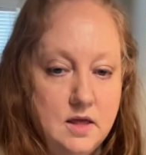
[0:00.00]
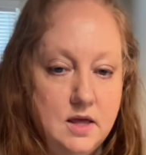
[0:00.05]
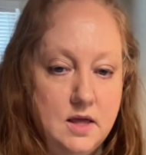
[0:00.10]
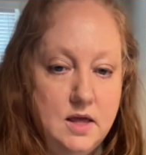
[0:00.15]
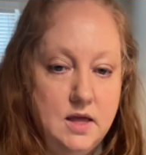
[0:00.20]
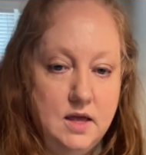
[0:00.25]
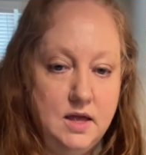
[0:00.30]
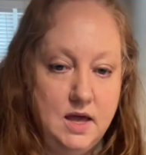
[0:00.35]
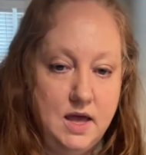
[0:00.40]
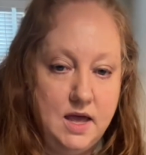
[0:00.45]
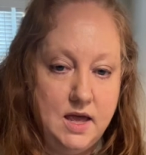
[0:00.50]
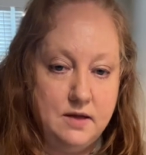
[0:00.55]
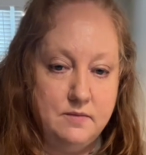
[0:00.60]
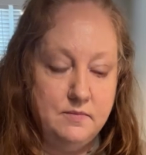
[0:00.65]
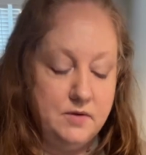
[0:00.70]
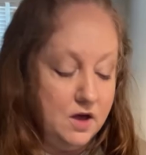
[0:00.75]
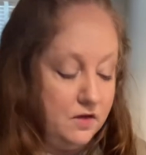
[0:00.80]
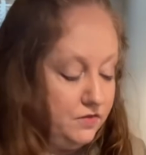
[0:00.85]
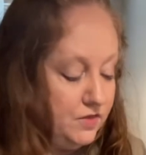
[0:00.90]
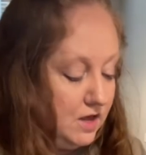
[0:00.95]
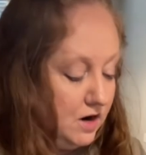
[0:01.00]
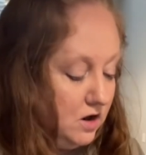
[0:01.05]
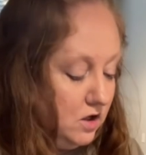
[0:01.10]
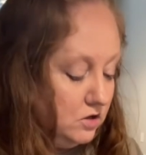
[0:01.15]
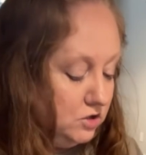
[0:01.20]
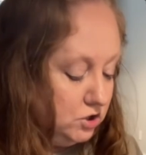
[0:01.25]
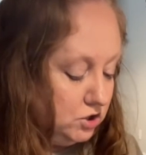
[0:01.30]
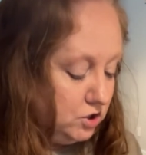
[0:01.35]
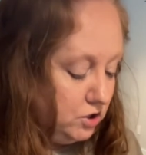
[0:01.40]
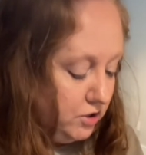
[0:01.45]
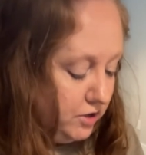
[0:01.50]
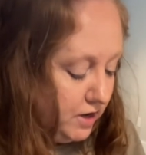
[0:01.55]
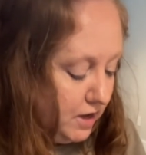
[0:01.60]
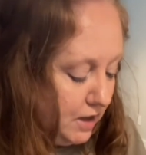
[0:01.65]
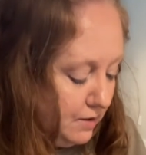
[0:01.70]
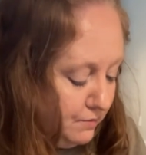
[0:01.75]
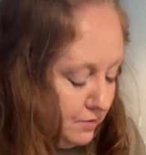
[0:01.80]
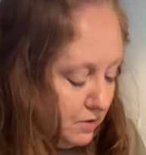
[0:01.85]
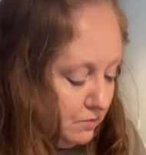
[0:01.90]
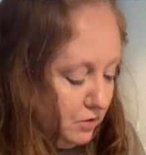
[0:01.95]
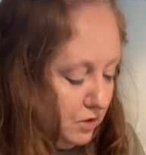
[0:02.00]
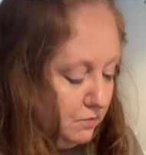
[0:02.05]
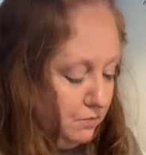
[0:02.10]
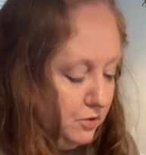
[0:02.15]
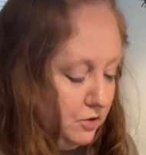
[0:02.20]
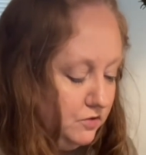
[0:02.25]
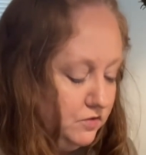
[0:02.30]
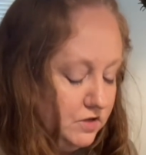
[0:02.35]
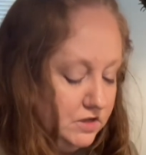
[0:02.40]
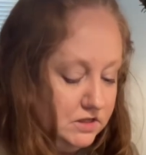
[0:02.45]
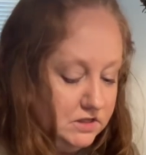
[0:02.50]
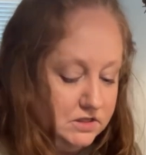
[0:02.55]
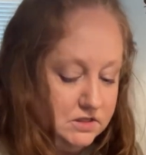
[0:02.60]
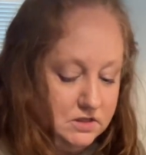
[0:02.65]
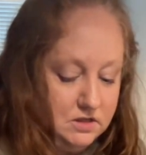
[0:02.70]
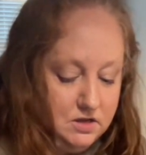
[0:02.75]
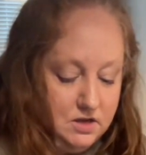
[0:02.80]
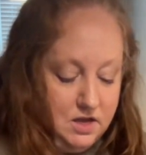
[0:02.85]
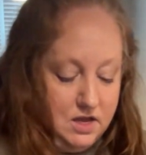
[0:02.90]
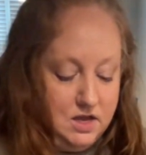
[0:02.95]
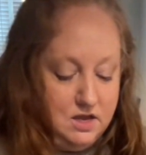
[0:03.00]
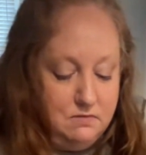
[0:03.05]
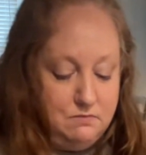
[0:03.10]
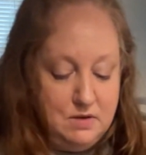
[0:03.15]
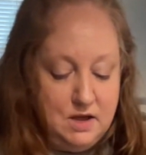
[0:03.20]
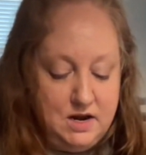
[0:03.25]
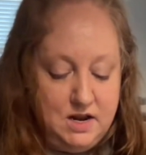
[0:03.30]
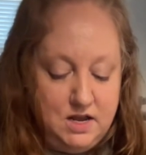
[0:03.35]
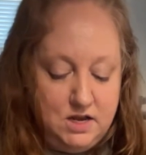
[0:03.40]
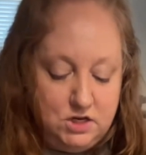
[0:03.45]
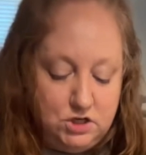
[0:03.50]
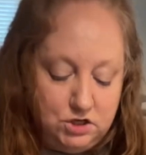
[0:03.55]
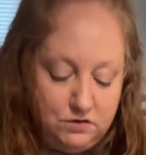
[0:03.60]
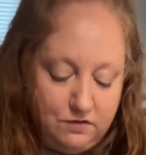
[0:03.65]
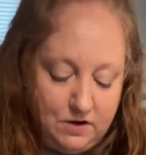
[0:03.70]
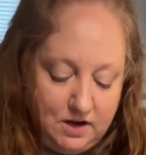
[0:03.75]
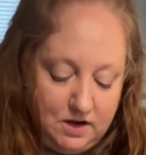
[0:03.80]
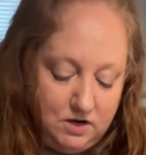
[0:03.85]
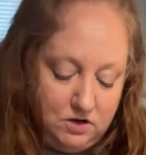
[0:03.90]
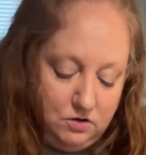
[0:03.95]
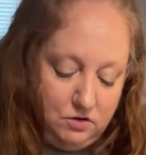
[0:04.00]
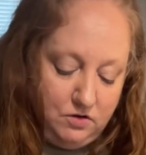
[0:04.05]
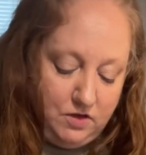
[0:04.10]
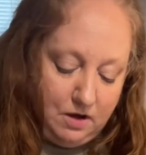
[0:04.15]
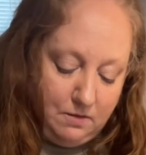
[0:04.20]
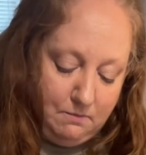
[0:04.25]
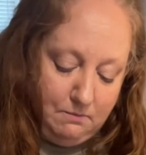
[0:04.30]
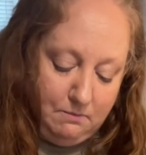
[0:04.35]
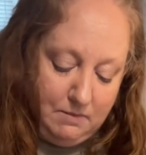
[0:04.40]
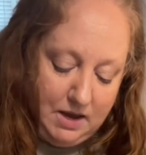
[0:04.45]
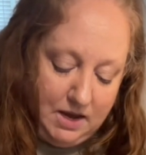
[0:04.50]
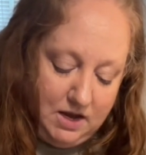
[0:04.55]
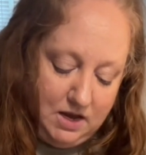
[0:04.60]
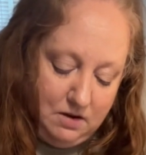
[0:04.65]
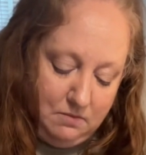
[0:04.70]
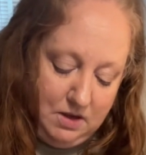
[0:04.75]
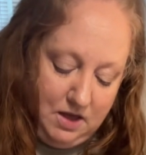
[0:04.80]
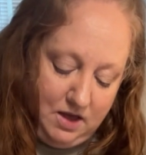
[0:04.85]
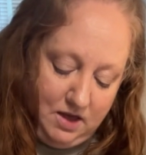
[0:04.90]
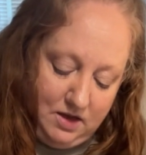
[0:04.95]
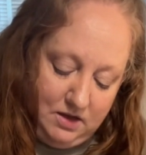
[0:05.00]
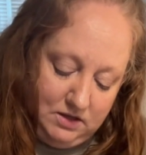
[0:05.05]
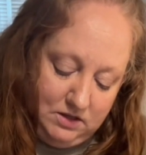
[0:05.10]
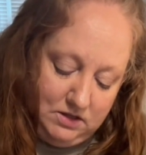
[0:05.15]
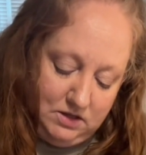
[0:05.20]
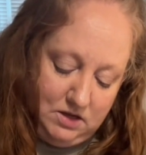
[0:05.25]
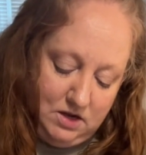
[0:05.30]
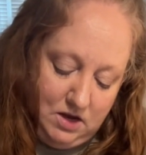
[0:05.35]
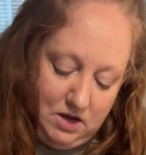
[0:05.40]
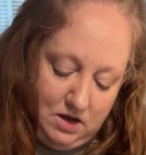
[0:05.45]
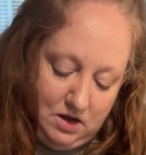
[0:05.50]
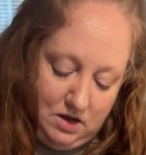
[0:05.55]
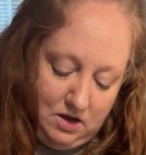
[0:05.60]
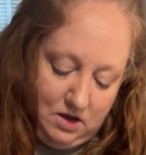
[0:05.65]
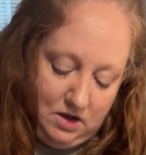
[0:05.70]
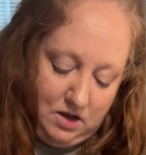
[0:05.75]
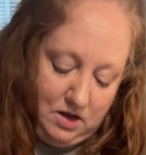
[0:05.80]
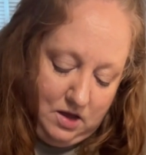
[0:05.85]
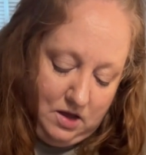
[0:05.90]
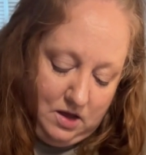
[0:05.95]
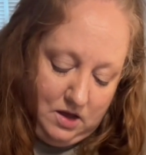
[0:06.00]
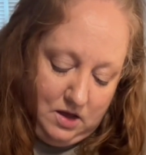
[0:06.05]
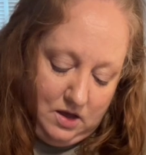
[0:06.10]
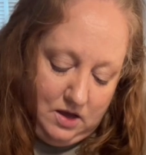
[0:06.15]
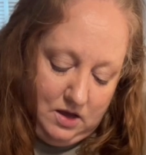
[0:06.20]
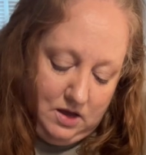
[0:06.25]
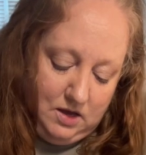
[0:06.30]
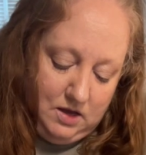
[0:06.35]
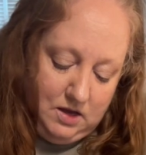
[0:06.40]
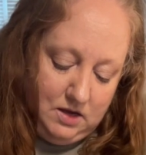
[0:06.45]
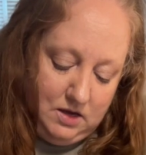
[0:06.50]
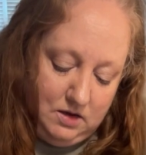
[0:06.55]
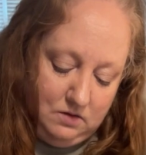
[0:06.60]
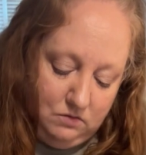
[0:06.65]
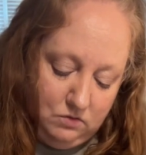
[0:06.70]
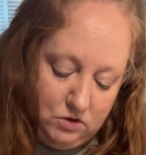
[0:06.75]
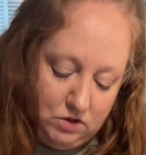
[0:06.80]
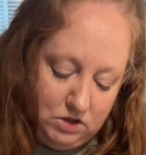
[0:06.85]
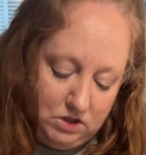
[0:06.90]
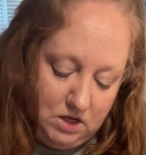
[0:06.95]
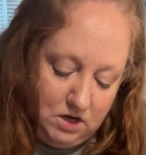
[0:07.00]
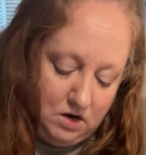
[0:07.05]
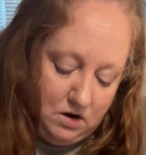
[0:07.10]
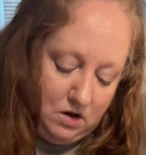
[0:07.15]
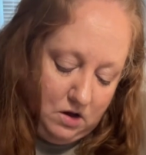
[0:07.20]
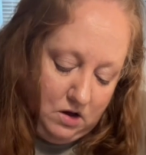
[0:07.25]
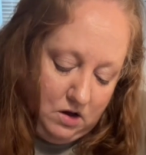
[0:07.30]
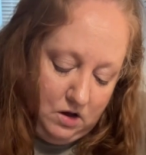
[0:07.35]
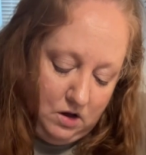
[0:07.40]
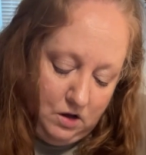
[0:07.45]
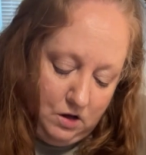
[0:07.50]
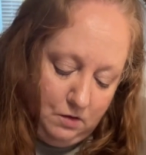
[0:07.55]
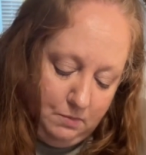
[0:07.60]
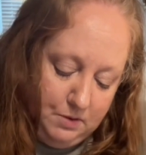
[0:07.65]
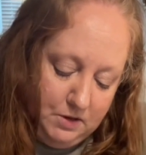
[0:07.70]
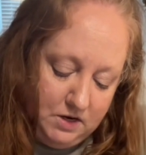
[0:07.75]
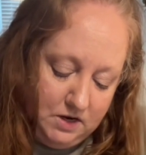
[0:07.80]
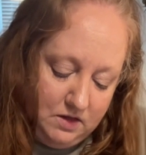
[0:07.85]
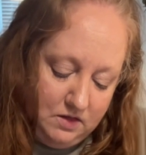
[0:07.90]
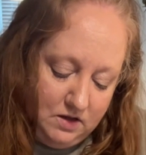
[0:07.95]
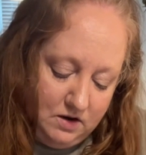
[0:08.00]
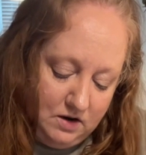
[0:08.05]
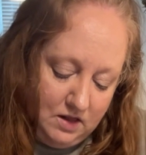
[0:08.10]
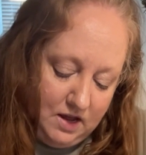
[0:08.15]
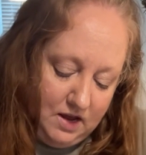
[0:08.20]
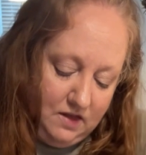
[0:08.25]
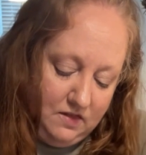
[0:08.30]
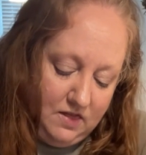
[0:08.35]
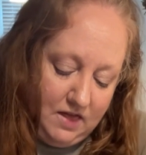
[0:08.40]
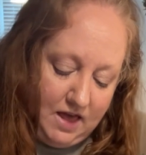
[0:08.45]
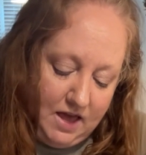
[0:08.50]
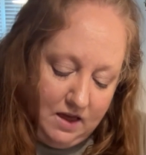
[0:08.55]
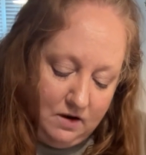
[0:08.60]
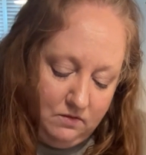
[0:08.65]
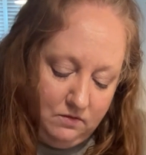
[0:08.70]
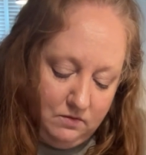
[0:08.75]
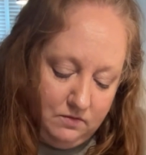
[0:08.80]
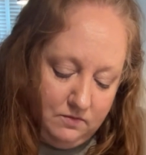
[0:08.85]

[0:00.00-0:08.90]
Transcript: Okay, got that all stirred up and I'm going to put this in my dish if I can do it without making a mess. We'll just get it all put in there like that.